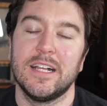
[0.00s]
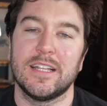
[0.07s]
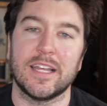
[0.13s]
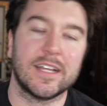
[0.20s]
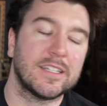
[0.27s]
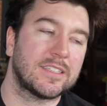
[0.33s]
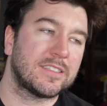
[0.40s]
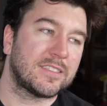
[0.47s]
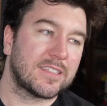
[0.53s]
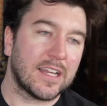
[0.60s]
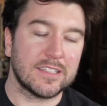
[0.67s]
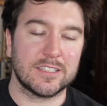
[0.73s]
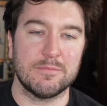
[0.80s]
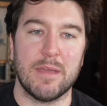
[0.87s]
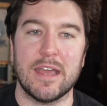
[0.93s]
Like, it's
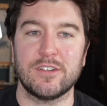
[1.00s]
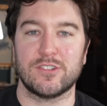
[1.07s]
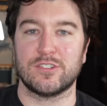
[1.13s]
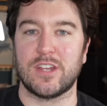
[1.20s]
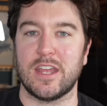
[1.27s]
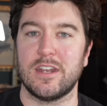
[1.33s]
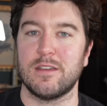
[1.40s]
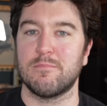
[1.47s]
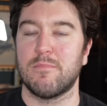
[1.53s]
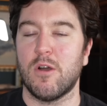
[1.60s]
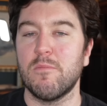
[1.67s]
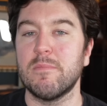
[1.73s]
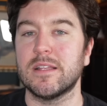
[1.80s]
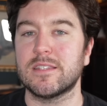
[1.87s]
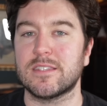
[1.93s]
got some entertaining
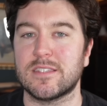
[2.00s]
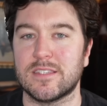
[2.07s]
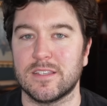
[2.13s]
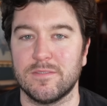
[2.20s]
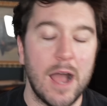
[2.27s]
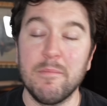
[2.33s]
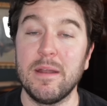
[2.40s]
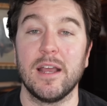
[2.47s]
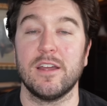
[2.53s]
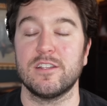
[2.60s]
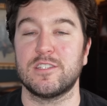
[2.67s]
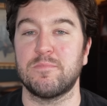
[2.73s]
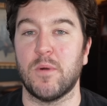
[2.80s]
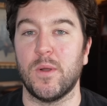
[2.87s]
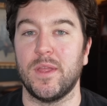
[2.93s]
moments. I'm not going to
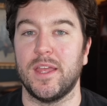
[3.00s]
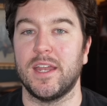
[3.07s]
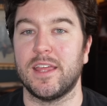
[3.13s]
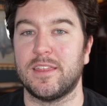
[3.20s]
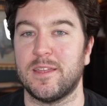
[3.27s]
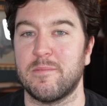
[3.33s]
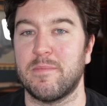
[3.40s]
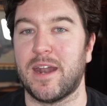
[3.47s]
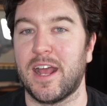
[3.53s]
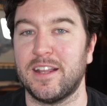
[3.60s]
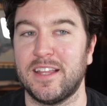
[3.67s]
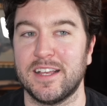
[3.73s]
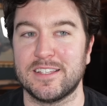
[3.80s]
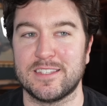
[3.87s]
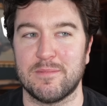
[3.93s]
spoil anything, but I
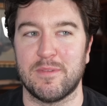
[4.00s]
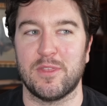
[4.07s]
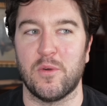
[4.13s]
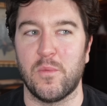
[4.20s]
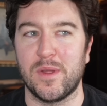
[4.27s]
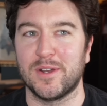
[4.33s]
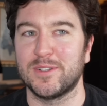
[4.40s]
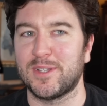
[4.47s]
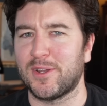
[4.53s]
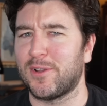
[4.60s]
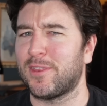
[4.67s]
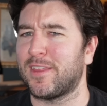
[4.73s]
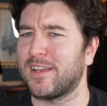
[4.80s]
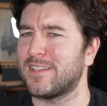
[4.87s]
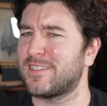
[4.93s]
like some of the weird
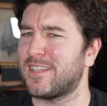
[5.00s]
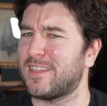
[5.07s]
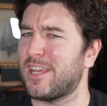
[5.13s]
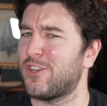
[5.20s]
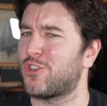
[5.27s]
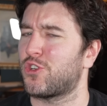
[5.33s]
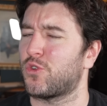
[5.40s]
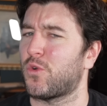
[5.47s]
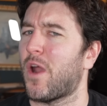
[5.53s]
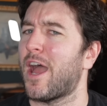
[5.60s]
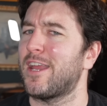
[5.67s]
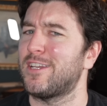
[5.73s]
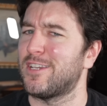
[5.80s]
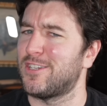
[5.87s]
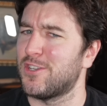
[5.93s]
little things that they
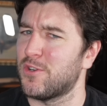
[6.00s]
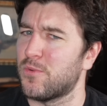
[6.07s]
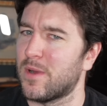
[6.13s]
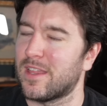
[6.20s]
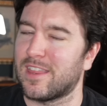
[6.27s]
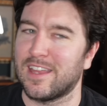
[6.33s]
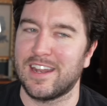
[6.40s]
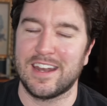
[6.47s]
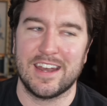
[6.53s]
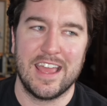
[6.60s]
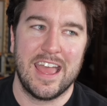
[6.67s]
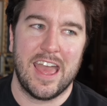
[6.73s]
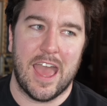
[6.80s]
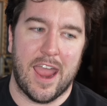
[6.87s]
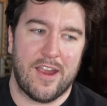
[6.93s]
tried to do with it. And
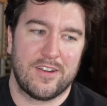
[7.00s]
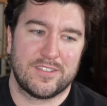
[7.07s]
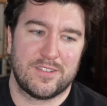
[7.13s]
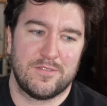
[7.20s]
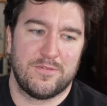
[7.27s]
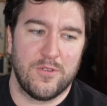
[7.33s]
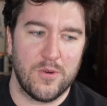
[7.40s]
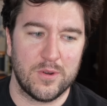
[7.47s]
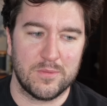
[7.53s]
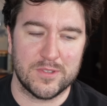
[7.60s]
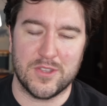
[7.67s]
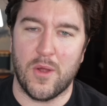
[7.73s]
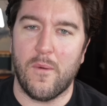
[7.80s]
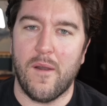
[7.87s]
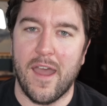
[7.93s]
Harrison Ford
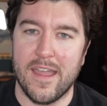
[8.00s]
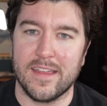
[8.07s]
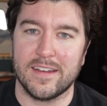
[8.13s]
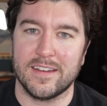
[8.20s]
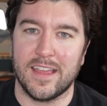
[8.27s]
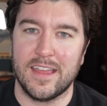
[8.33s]
was all right.